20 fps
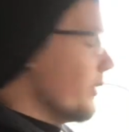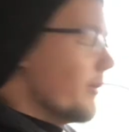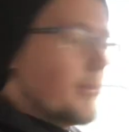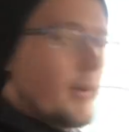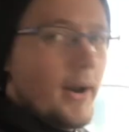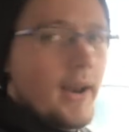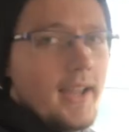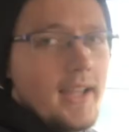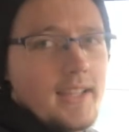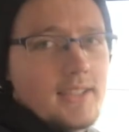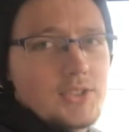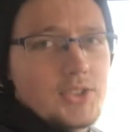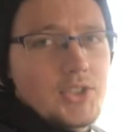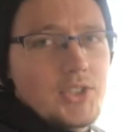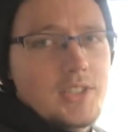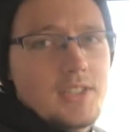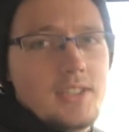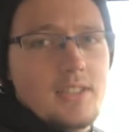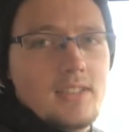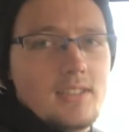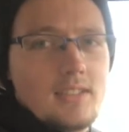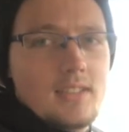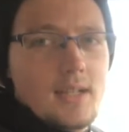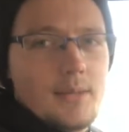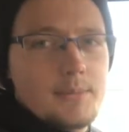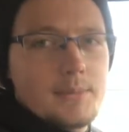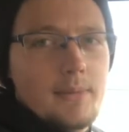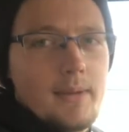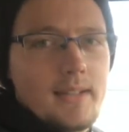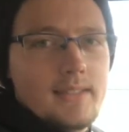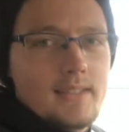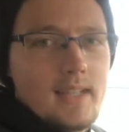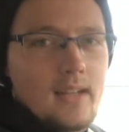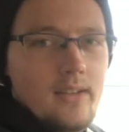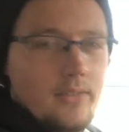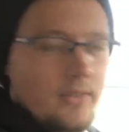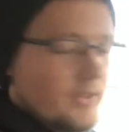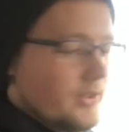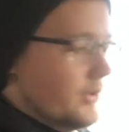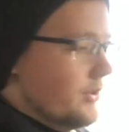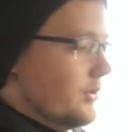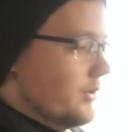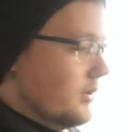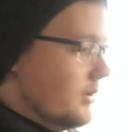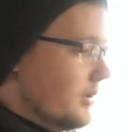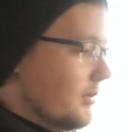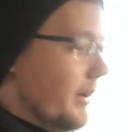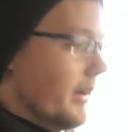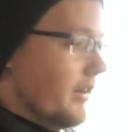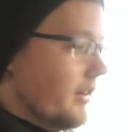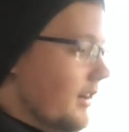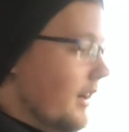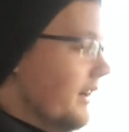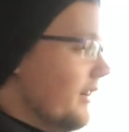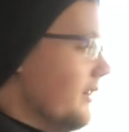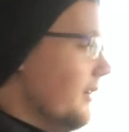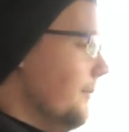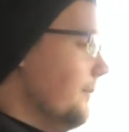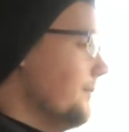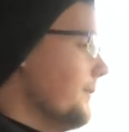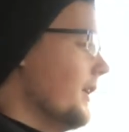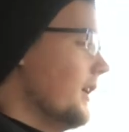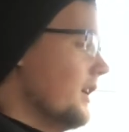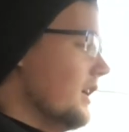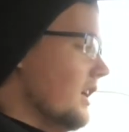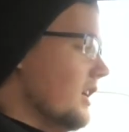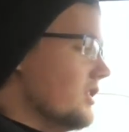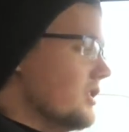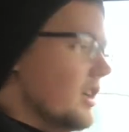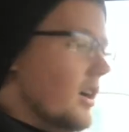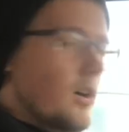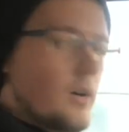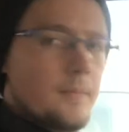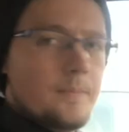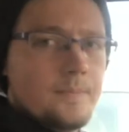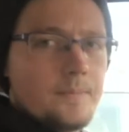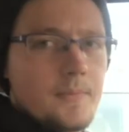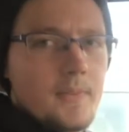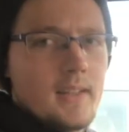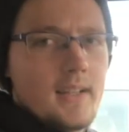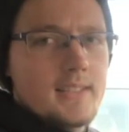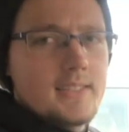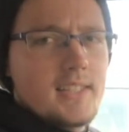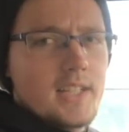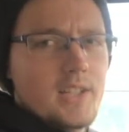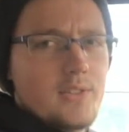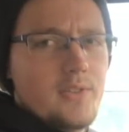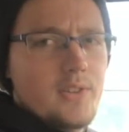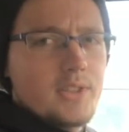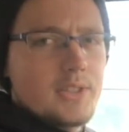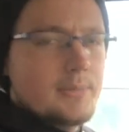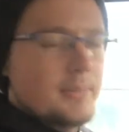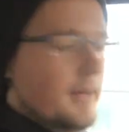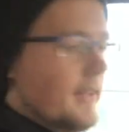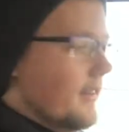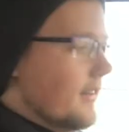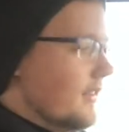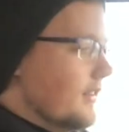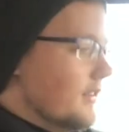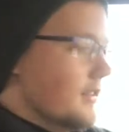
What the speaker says: brake, and she comes back down to a regular idle. So let's take her for a spin.